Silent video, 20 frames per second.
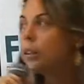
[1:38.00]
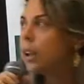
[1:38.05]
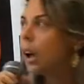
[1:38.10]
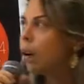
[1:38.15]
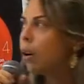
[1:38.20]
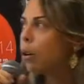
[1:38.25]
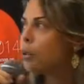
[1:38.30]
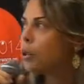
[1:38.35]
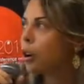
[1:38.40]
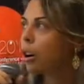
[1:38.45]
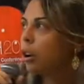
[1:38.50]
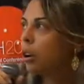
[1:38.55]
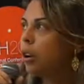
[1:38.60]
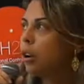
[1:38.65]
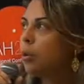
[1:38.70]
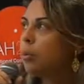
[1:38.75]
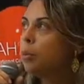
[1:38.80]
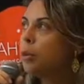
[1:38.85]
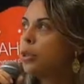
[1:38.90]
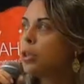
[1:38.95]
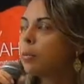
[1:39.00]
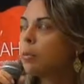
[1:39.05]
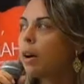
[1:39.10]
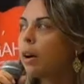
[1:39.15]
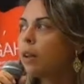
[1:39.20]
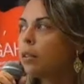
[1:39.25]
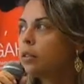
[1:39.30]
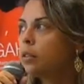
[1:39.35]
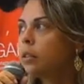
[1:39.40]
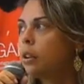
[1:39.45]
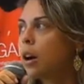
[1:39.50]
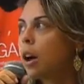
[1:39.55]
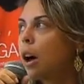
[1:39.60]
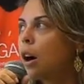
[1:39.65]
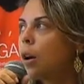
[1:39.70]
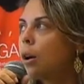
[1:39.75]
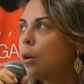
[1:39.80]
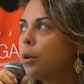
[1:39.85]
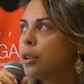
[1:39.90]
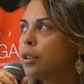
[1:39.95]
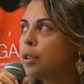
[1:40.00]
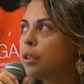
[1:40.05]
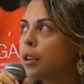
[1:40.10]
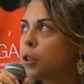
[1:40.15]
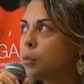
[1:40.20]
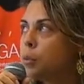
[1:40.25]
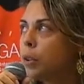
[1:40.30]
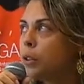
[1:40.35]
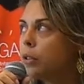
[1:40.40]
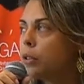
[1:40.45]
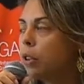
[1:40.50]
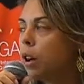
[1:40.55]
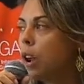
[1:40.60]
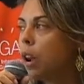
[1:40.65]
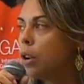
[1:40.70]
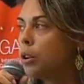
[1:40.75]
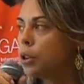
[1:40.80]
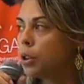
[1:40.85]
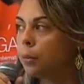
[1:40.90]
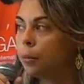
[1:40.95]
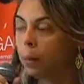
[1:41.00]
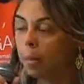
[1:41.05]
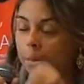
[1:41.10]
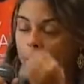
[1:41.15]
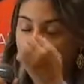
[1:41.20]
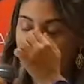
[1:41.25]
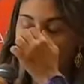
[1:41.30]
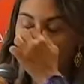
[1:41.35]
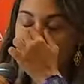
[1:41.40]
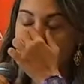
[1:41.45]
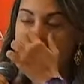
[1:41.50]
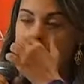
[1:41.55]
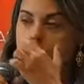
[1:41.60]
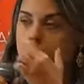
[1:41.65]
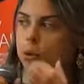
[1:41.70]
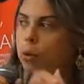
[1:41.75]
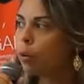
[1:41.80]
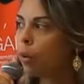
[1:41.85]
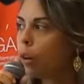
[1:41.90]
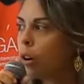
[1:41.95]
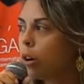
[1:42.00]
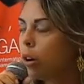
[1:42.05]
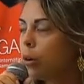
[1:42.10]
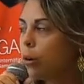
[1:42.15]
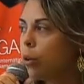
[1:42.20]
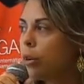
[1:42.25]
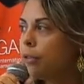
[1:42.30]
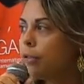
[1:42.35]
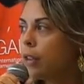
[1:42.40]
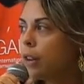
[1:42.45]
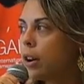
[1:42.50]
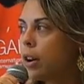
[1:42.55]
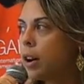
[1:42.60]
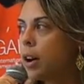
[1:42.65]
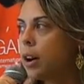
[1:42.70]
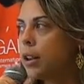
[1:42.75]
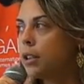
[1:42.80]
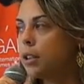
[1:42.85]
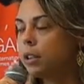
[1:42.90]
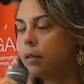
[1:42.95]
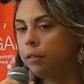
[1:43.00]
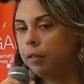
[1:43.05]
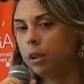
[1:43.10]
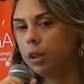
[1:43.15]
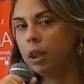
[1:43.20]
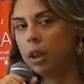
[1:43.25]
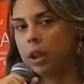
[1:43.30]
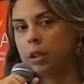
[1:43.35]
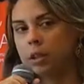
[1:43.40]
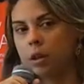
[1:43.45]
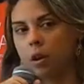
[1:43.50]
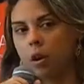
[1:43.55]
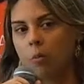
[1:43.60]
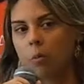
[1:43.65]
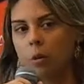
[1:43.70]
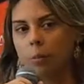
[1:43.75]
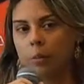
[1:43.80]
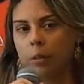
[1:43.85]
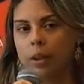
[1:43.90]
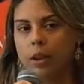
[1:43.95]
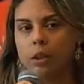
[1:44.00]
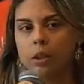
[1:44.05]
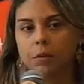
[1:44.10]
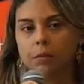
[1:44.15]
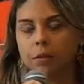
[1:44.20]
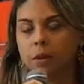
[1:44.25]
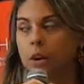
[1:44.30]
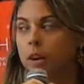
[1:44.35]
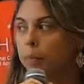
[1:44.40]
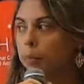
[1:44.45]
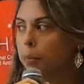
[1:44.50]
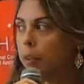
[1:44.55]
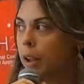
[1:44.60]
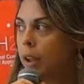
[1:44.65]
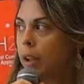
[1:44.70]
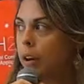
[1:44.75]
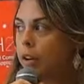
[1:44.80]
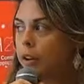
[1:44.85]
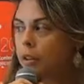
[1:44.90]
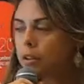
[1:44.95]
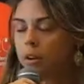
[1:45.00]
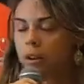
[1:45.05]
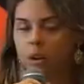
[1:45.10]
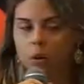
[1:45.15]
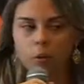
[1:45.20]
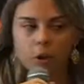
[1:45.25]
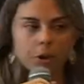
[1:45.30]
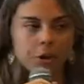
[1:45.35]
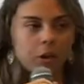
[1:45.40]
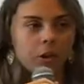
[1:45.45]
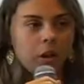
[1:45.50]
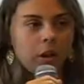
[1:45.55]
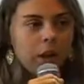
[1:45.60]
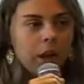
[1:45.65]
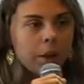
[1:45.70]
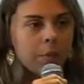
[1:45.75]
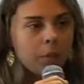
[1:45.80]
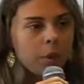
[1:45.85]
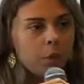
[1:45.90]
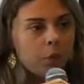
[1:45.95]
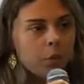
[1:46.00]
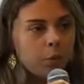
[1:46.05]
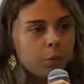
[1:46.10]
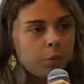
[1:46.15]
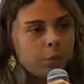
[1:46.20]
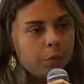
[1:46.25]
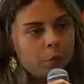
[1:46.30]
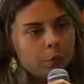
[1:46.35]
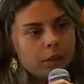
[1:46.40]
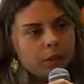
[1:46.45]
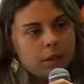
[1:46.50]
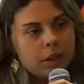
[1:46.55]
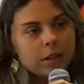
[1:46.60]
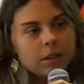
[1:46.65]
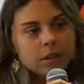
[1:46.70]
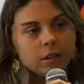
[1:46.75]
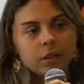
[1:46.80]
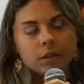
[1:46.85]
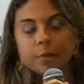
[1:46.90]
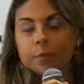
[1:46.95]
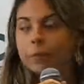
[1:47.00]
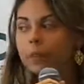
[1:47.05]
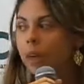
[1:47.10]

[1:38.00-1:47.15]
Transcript: Now I'll talk a little bit about our research methodology. We choose to work with TV as a common place for the players, in which the game would be presented,